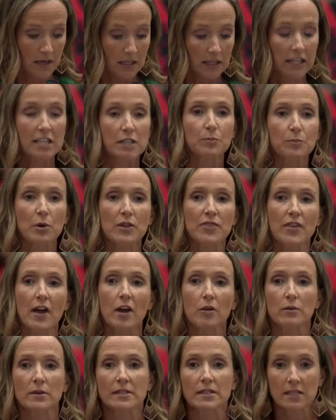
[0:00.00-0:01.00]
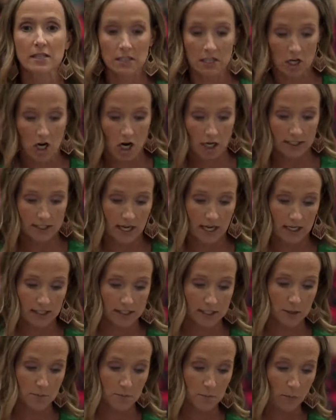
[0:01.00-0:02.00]
Let's put that risk into
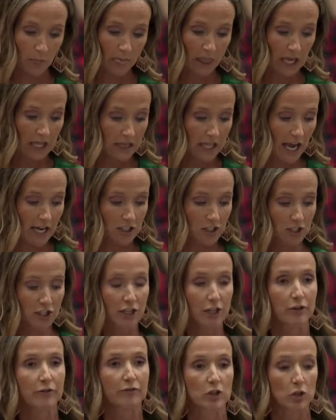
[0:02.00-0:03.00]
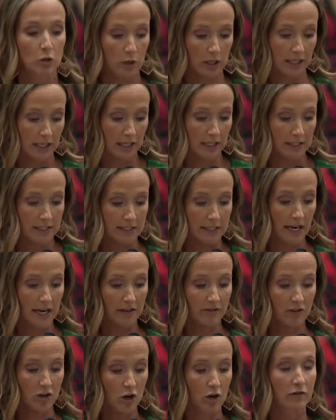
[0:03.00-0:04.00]
context. Last year, fewer kids died
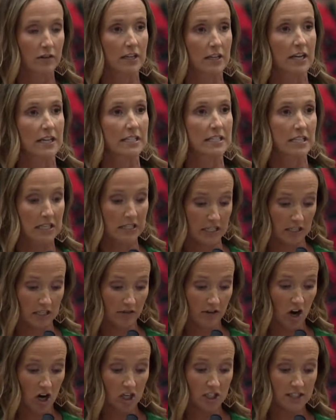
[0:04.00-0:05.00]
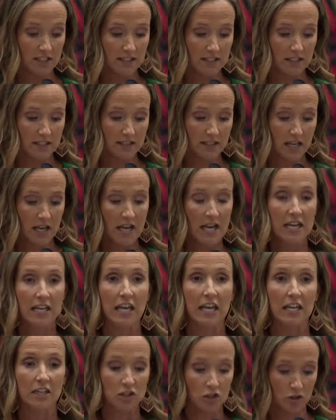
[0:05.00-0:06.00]
of COVID-19 than of heart disease,
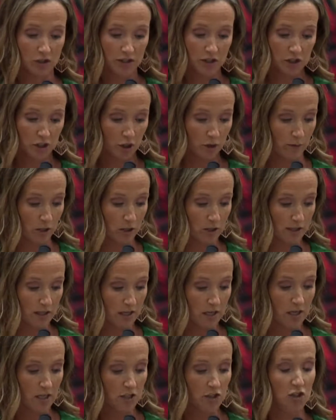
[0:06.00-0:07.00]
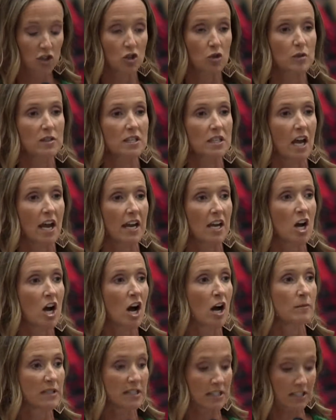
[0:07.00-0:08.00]
cancerous tumors, suicide,
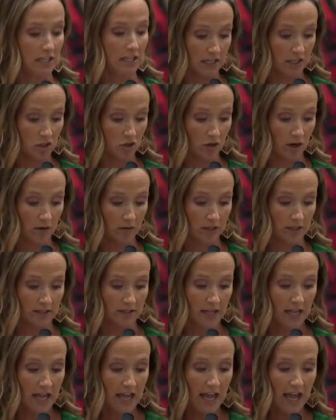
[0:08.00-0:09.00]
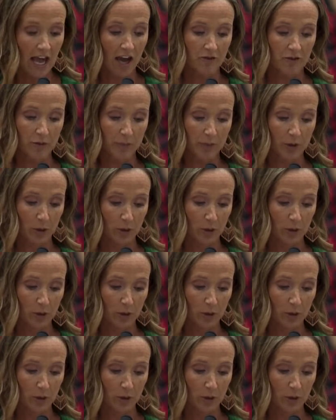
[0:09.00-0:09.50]
homicide, and drownings. Have the